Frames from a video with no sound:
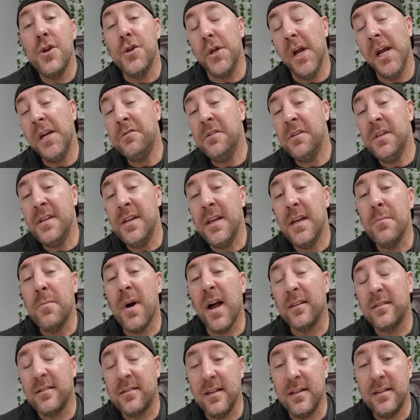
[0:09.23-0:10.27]
You actually need
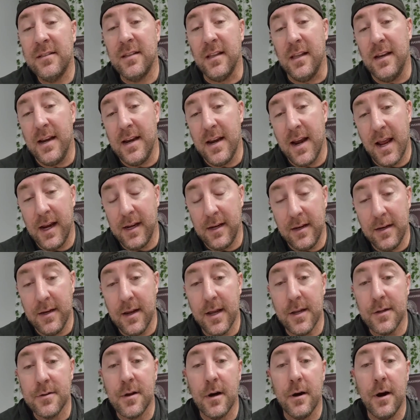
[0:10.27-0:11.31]
about 60 to 90
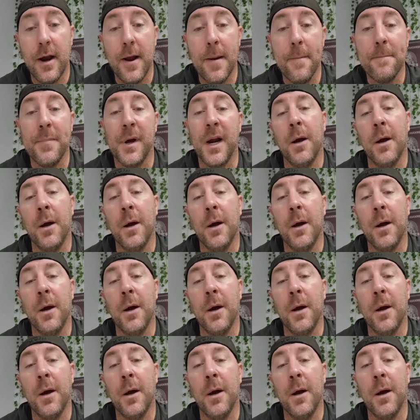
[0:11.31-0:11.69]
days, all right?